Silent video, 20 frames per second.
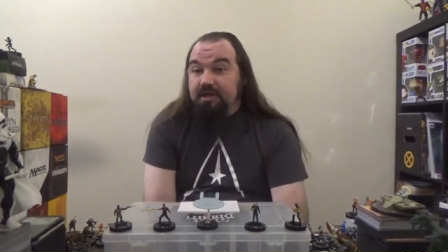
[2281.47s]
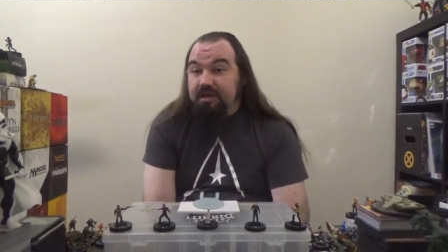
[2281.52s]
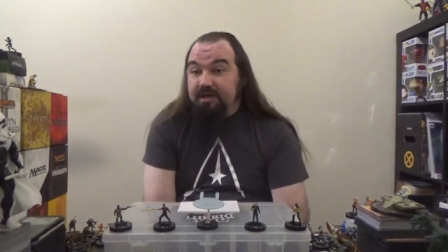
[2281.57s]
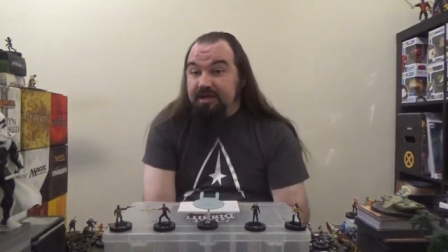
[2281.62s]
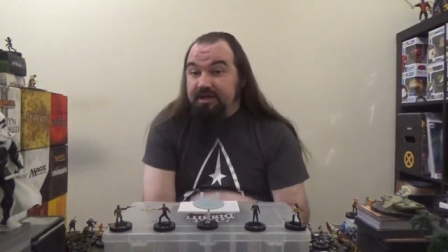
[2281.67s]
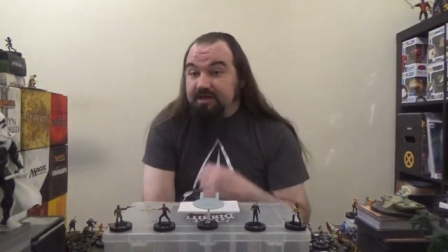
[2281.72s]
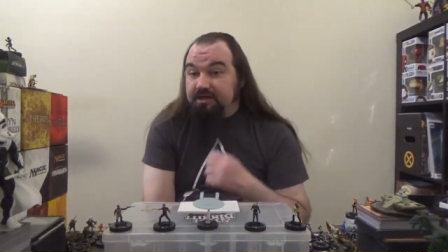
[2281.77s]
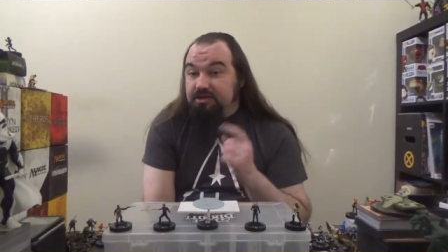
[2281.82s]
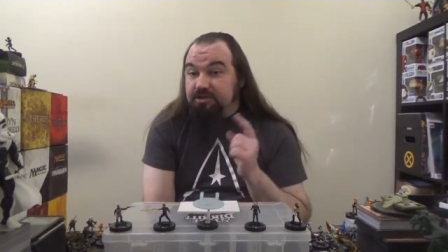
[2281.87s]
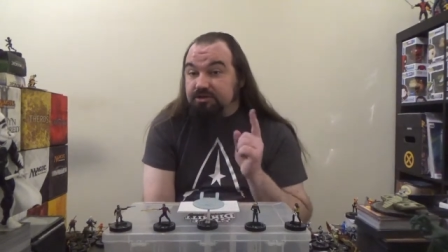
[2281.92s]

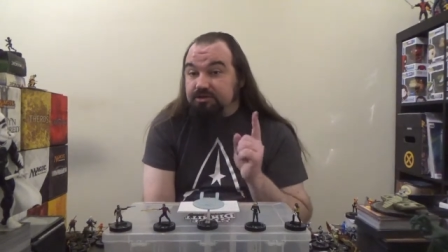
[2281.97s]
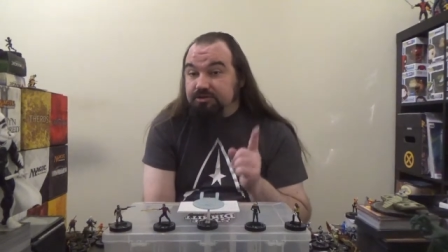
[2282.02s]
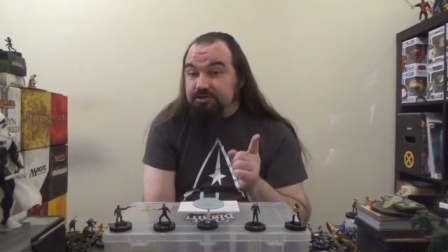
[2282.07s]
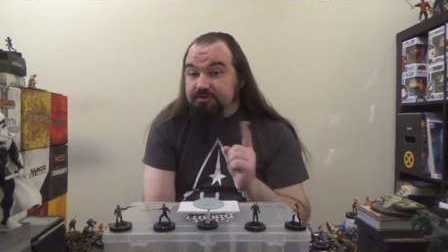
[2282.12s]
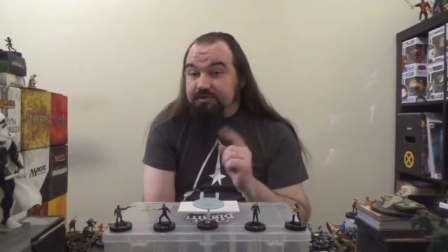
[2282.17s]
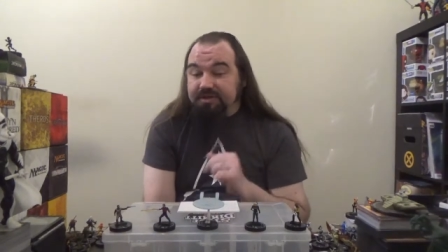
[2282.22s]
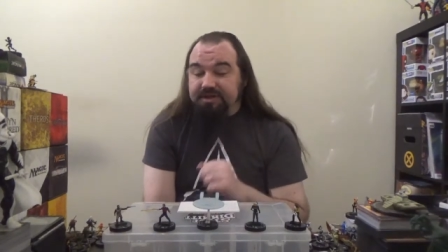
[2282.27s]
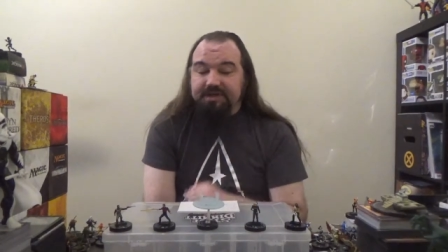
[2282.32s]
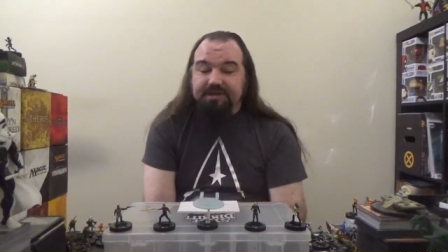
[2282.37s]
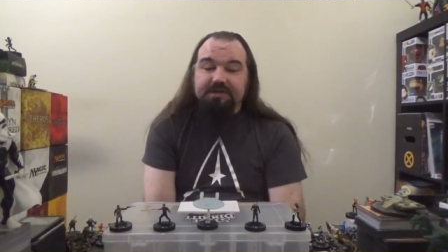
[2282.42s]

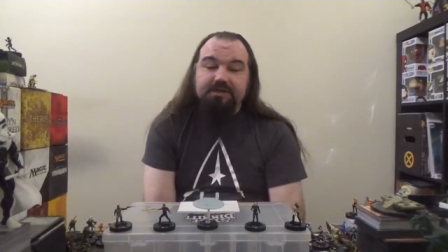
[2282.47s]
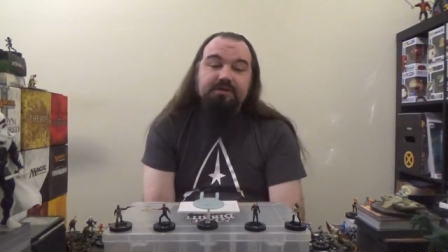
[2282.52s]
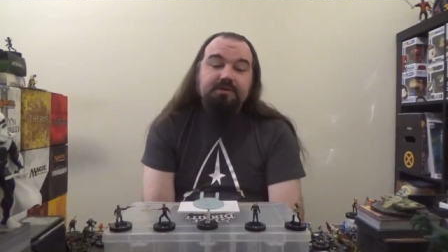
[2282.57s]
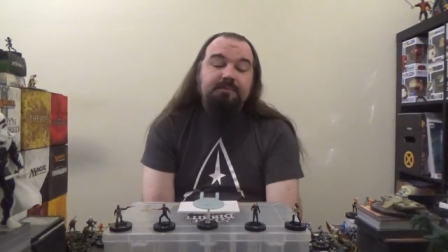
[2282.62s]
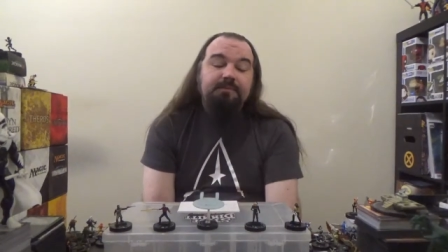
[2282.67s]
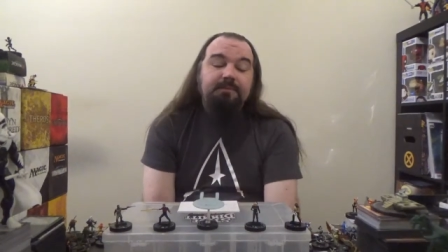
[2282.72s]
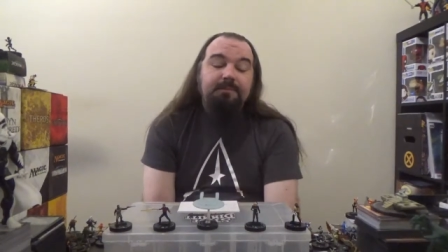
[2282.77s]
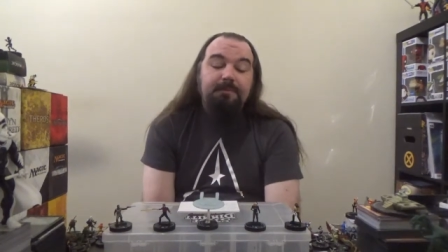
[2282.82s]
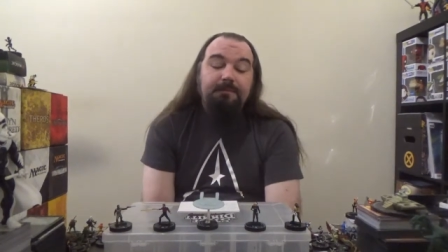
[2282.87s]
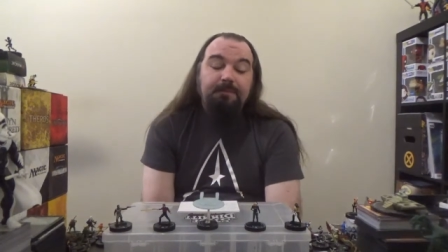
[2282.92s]
including
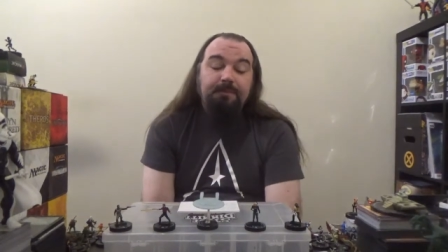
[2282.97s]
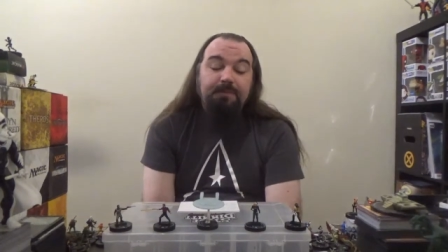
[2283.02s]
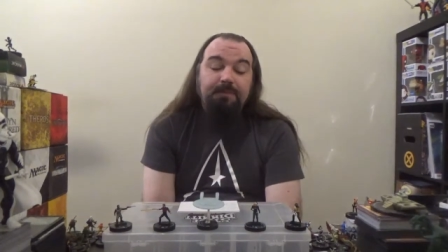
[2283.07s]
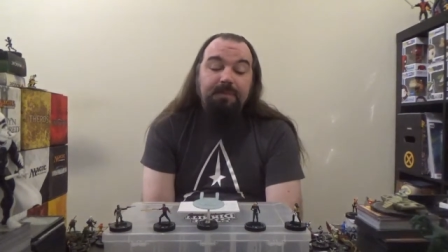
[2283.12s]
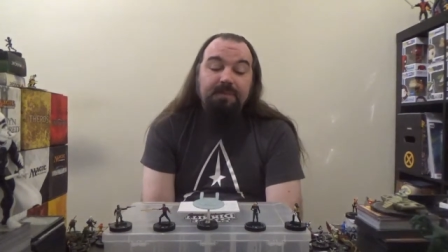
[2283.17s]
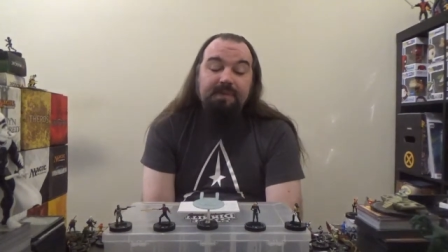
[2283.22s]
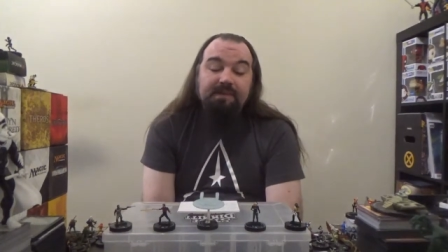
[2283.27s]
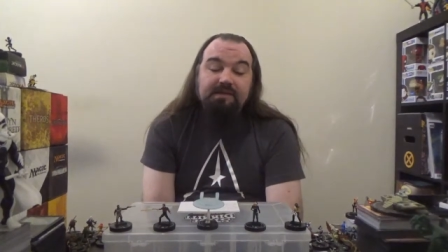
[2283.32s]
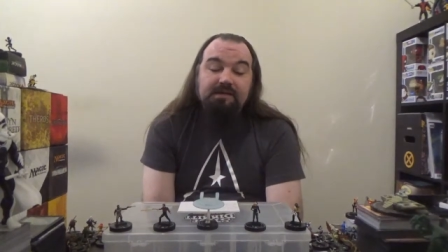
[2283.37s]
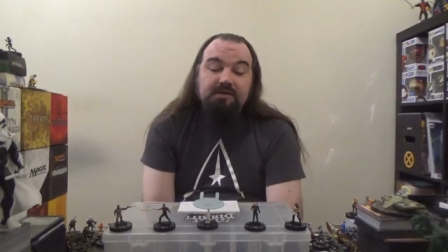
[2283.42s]

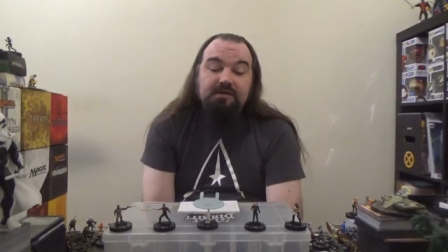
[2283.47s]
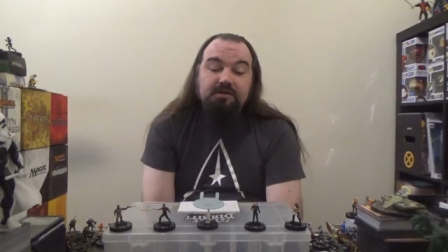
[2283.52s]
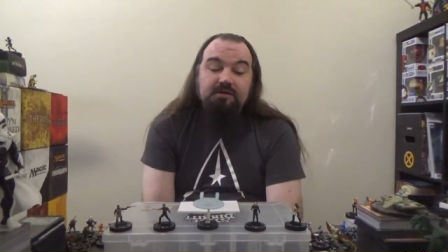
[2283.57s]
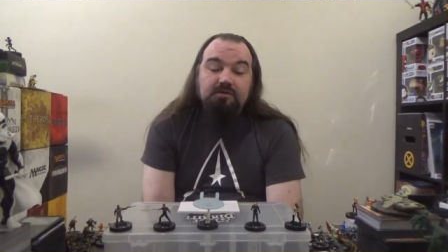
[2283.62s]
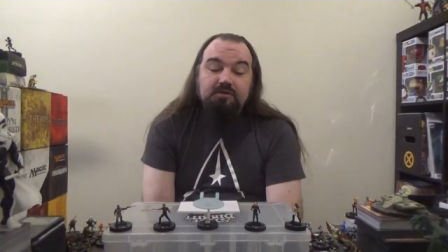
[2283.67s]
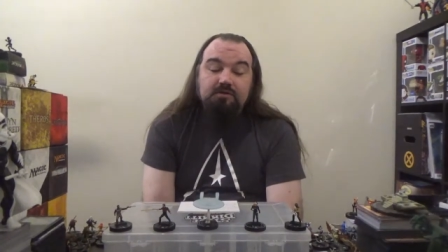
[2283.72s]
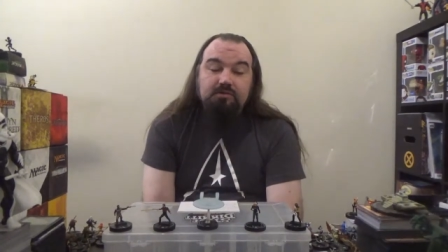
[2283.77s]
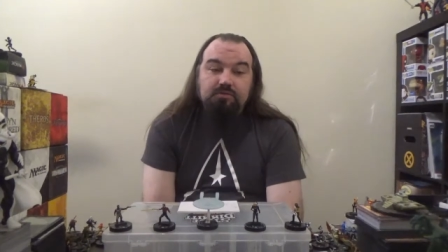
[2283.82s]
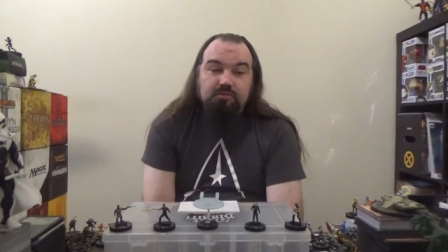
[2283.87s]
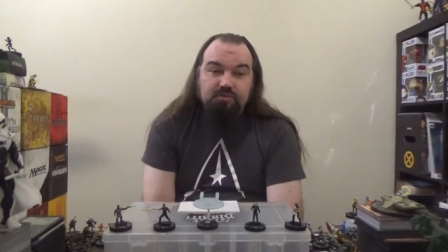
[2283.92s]

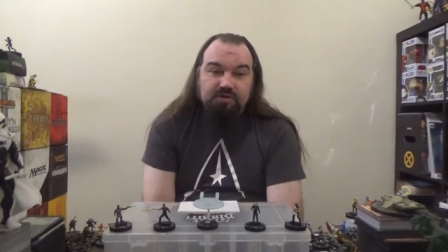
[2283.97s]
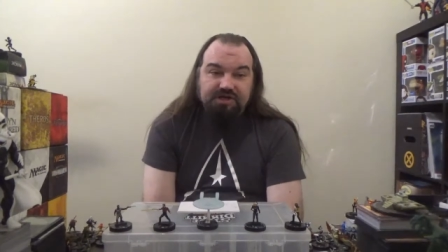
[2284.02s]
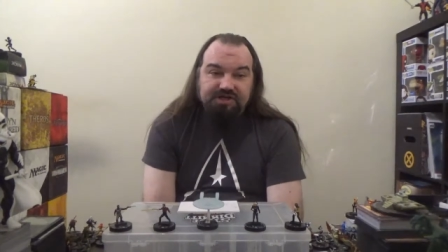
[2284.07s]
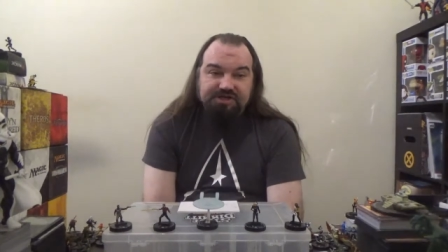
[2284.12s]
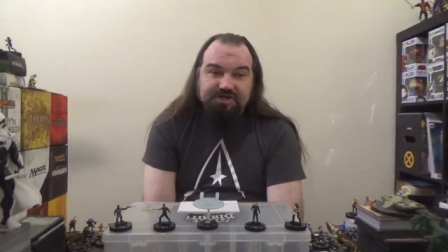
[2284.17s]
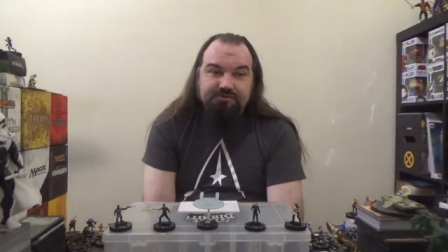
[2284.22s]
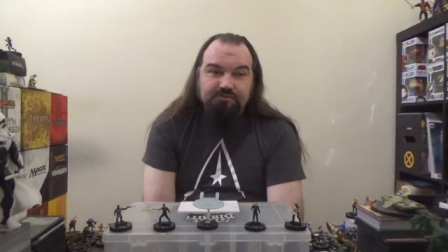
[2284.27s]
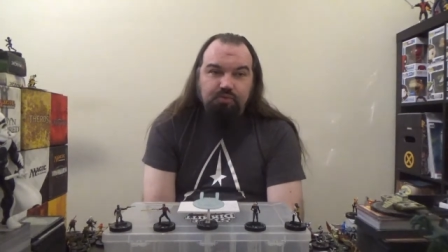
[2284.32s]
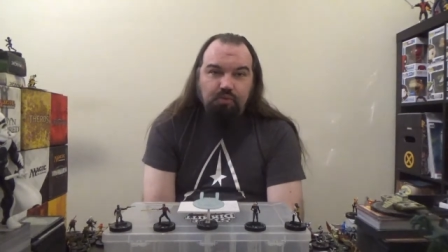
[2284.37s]
Regent